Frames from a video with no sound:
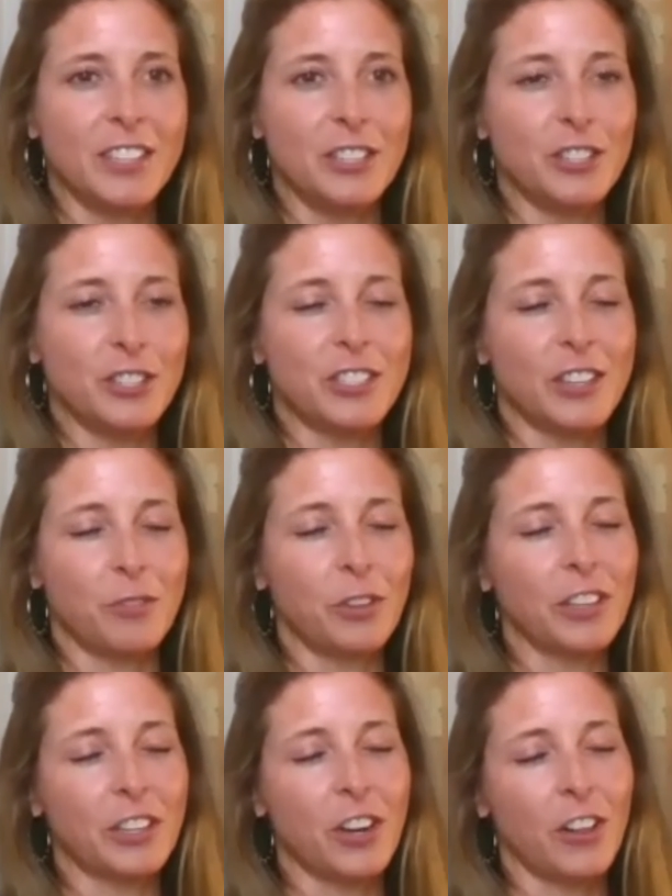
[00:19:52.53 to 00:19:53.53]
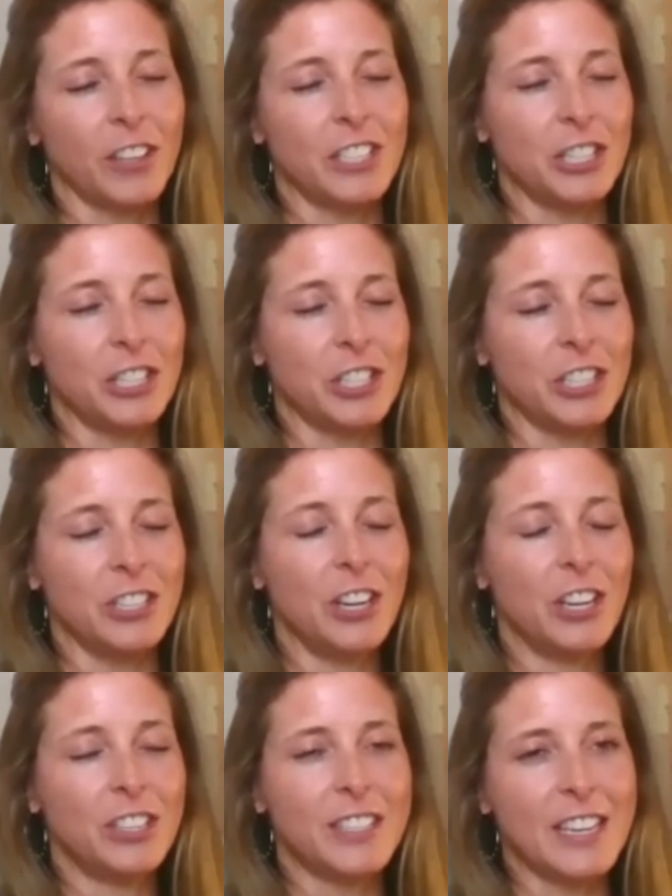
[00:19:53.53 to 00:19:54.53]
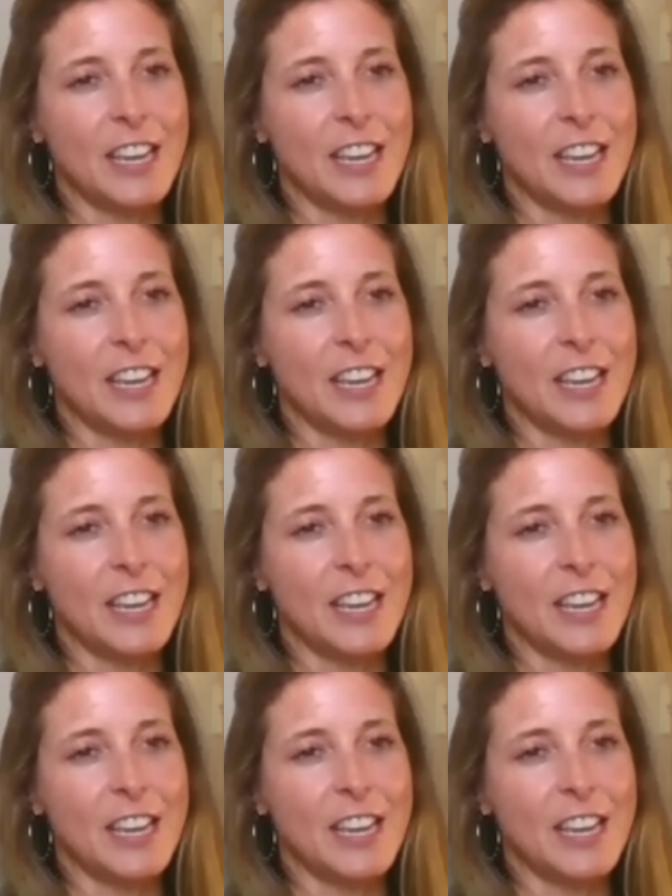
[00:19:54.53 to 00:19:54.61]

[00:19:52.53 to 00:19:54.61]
And just really call attention to